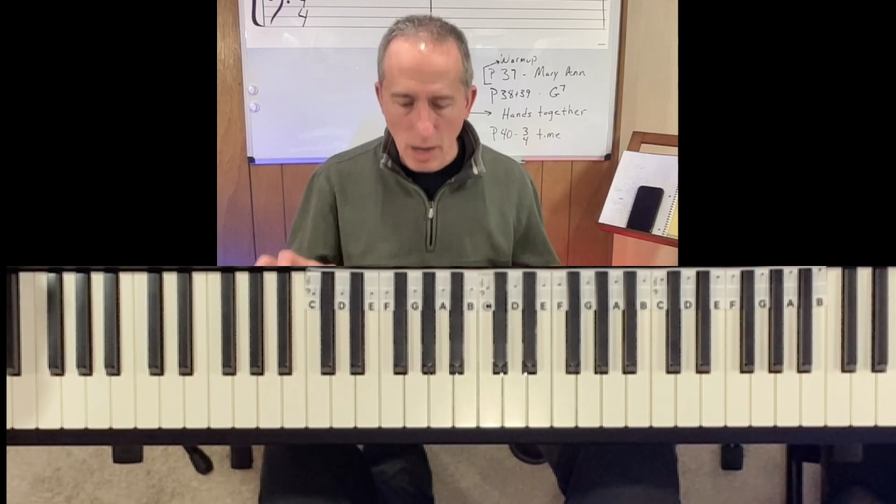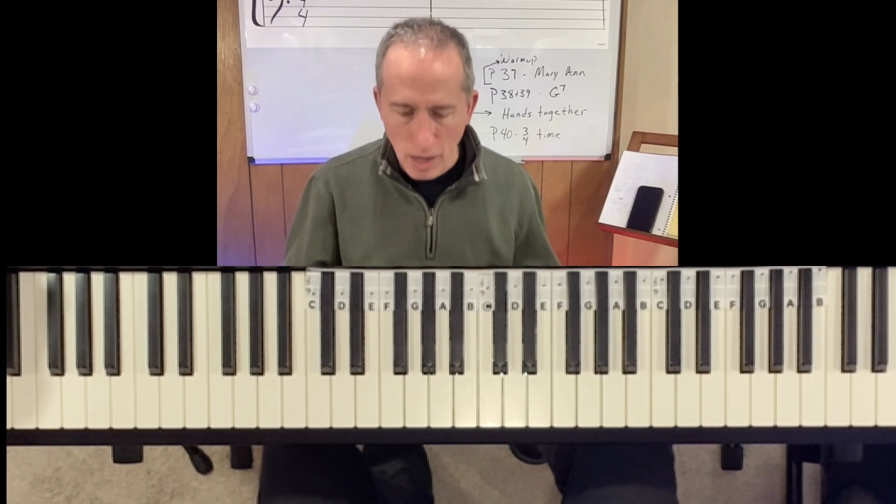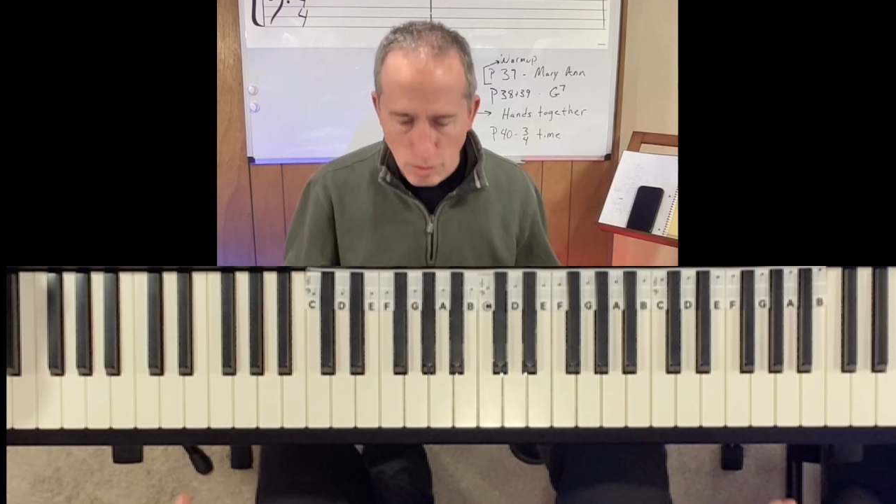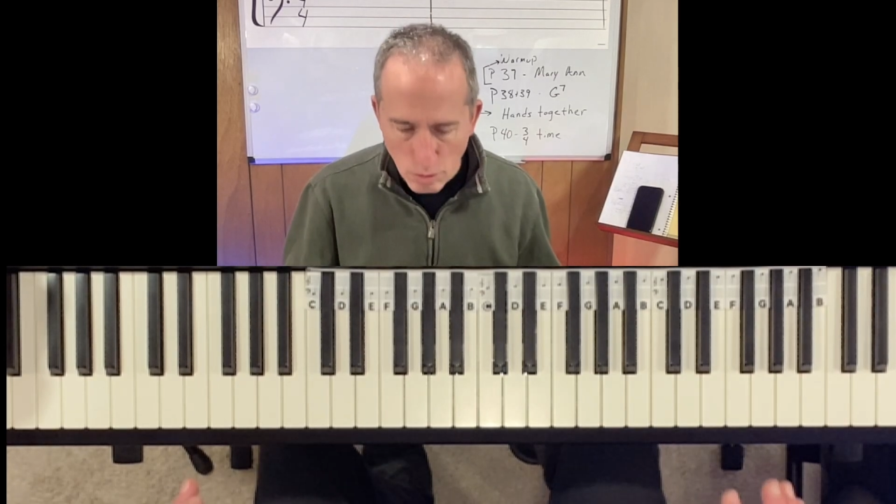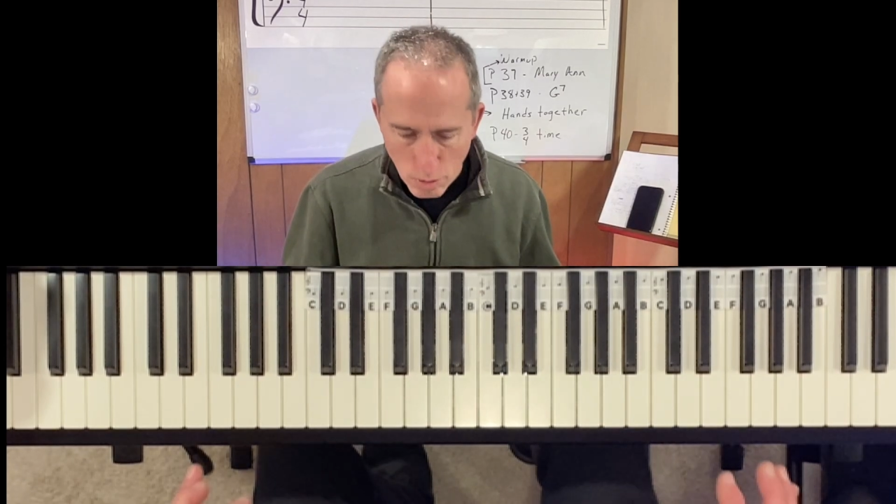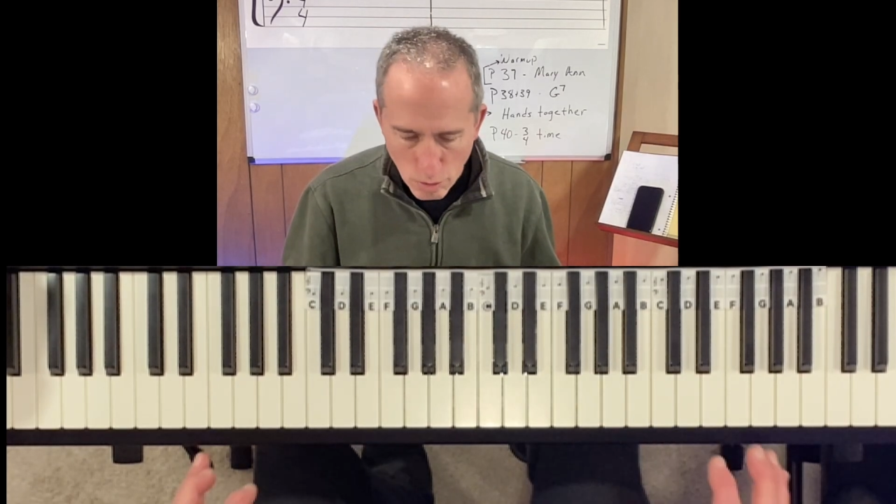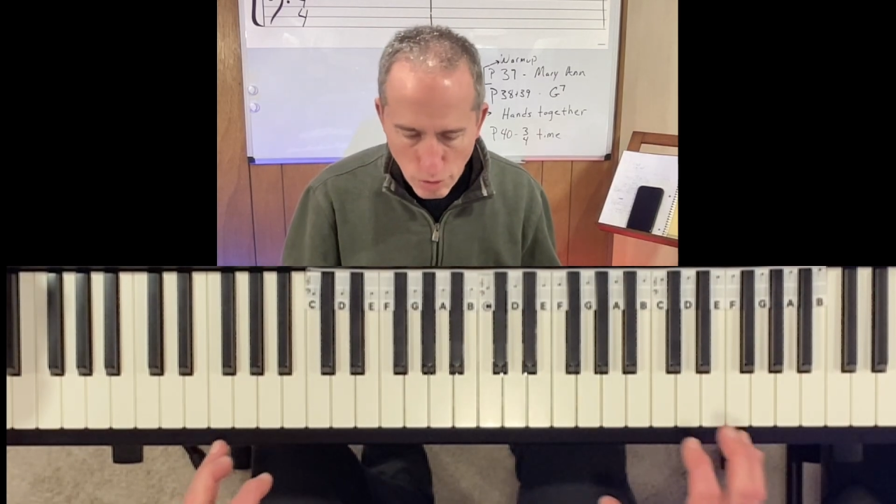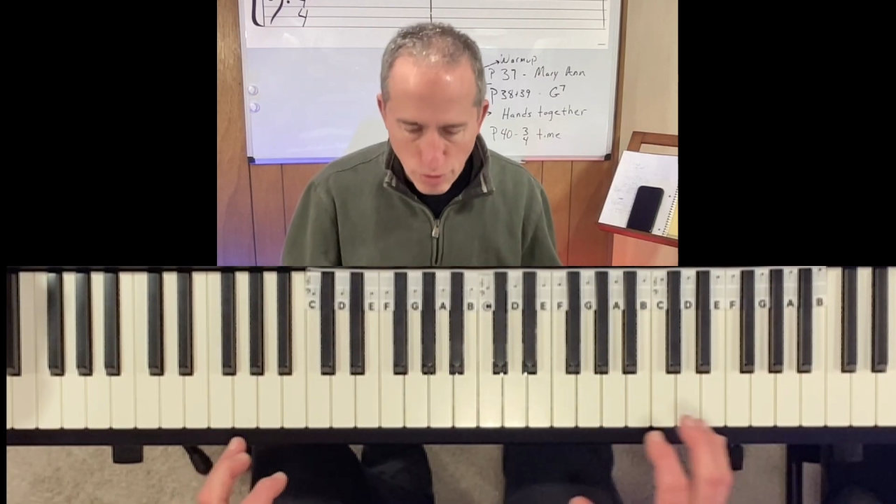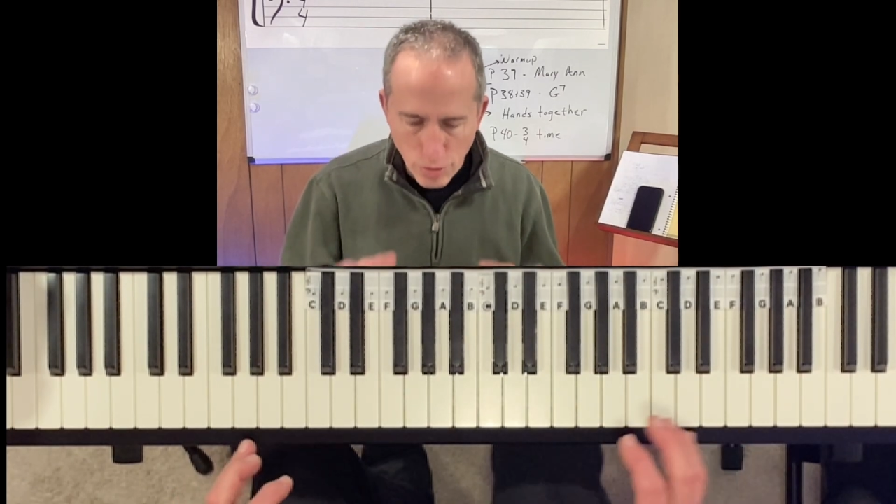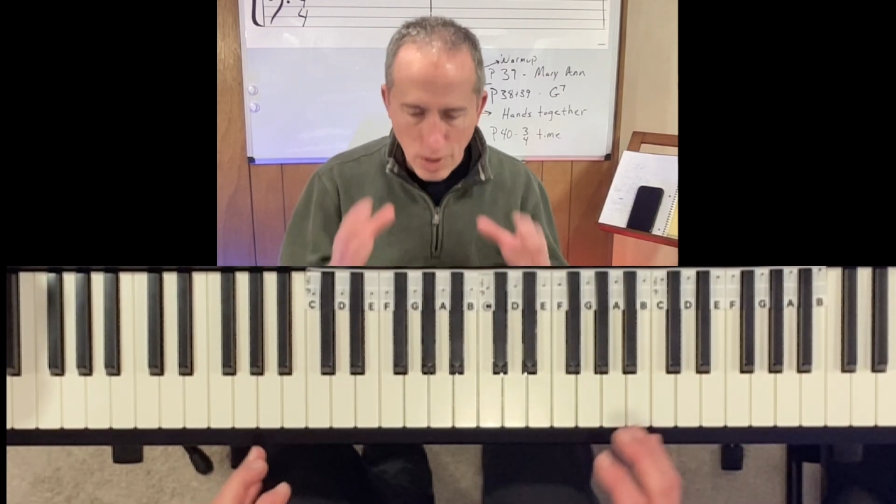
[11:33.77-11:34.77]
and
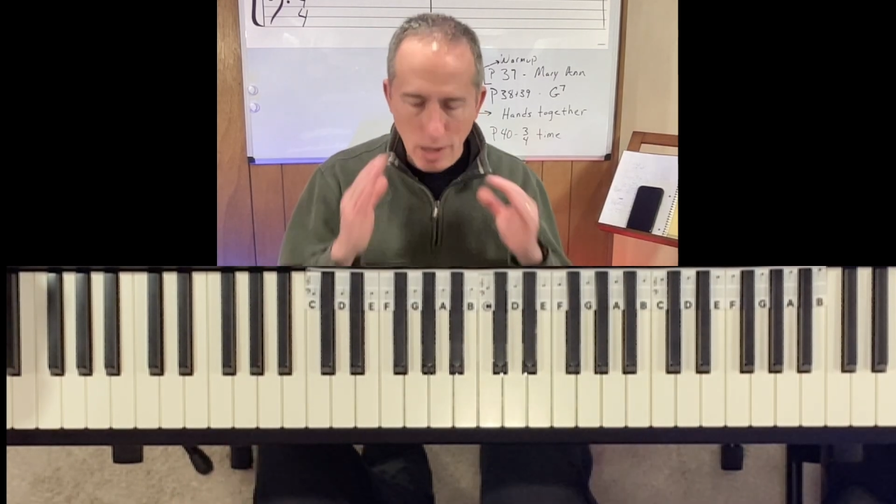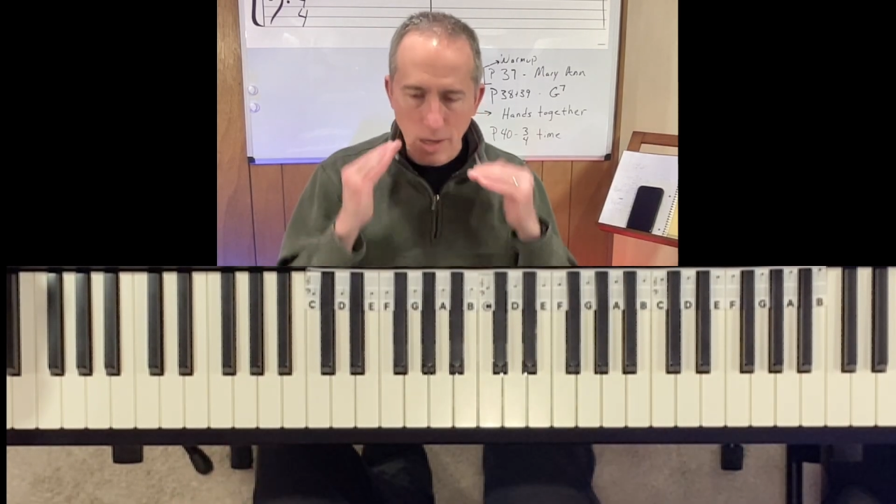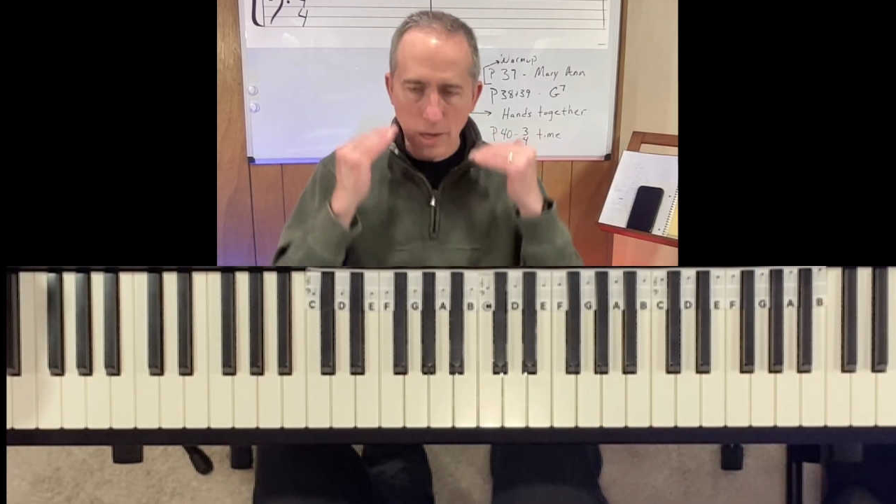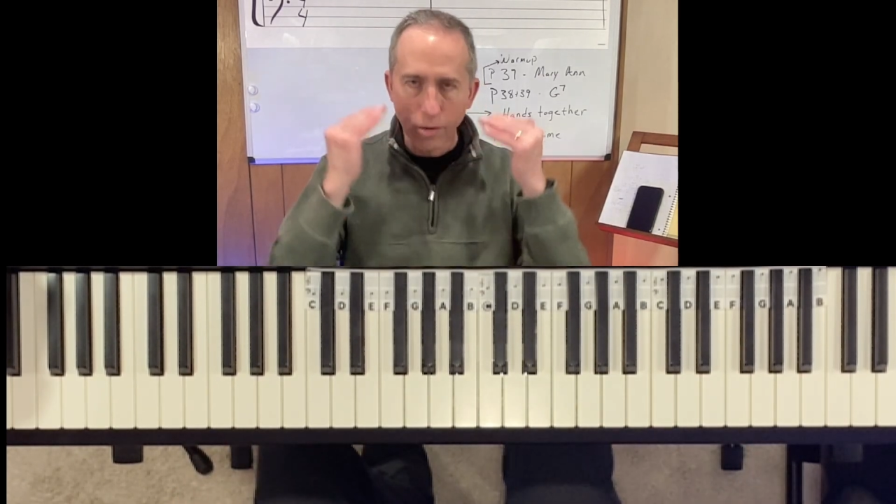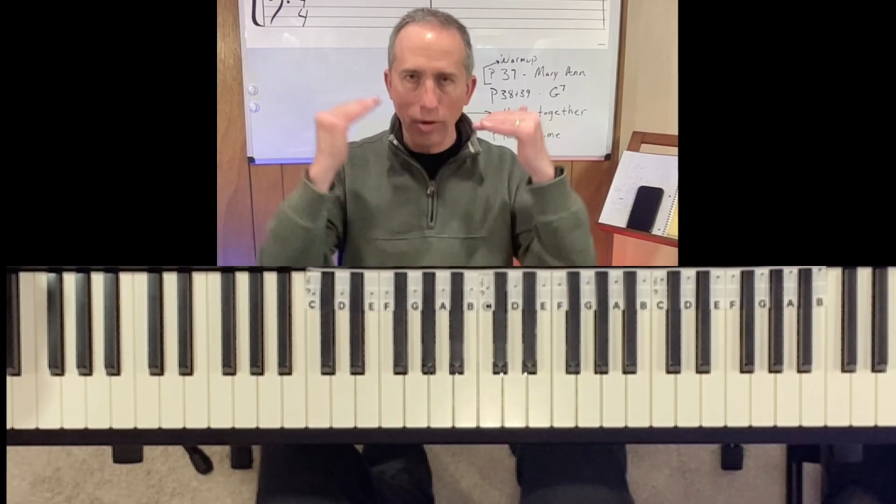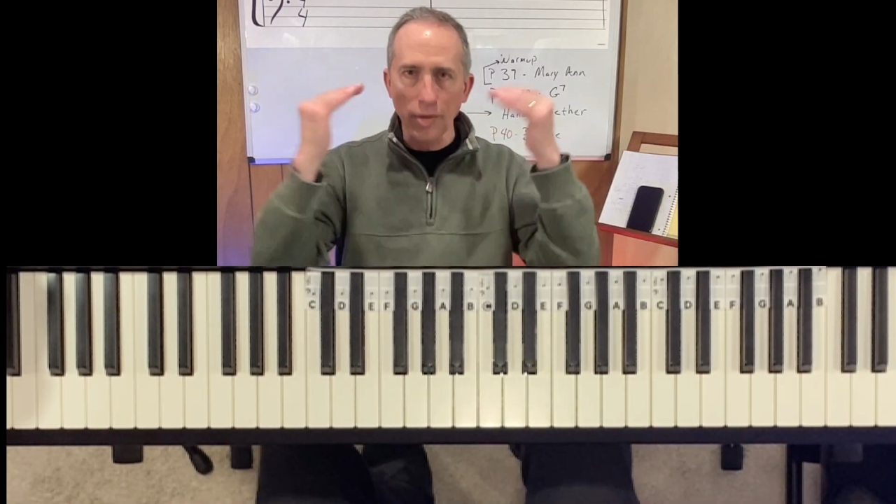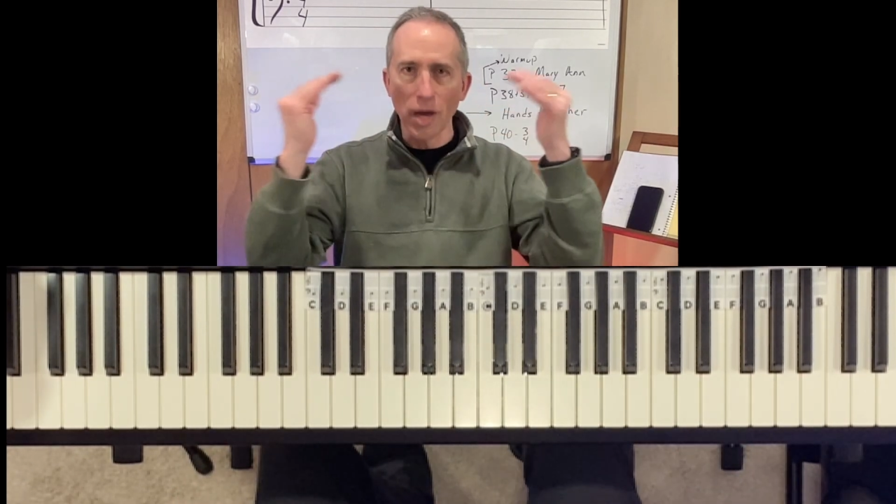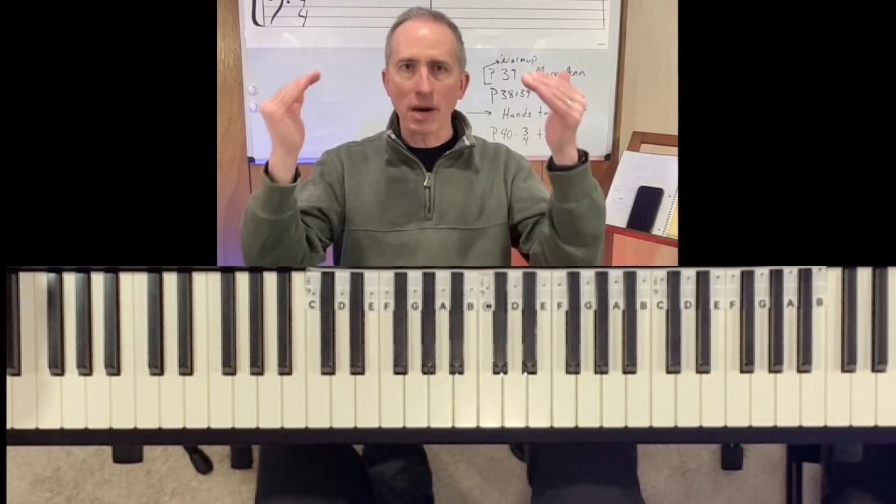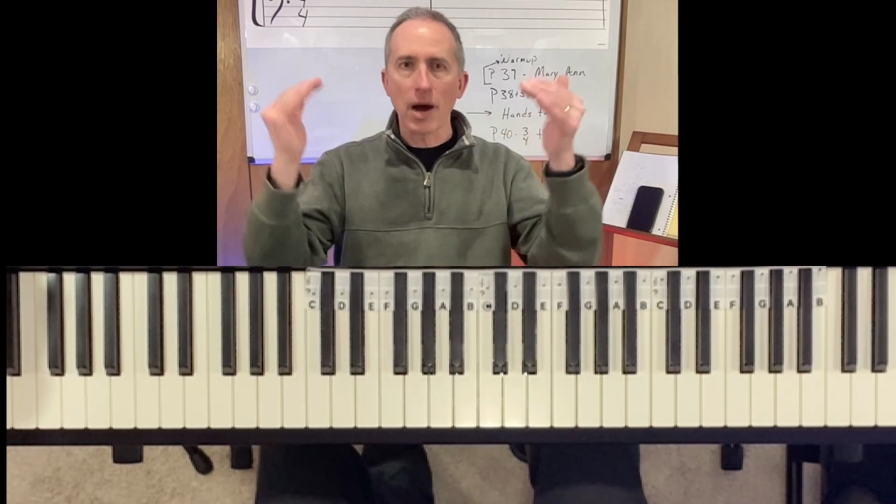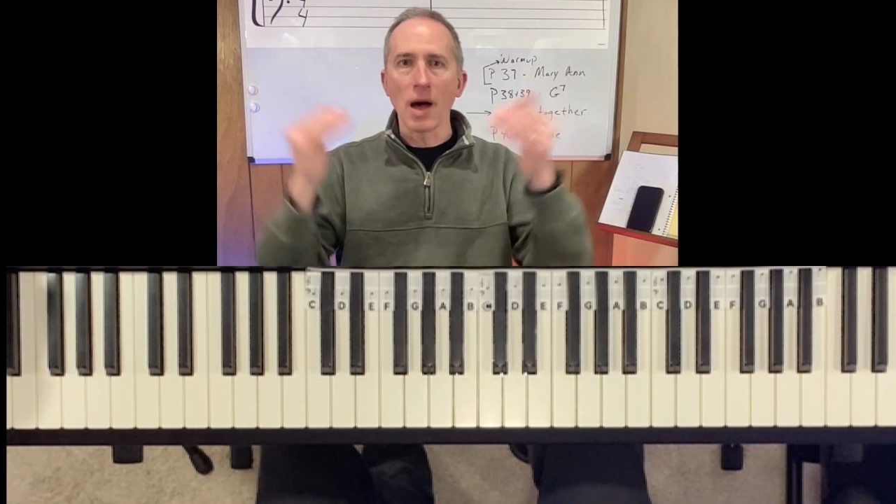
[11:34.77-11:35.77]
thinking on that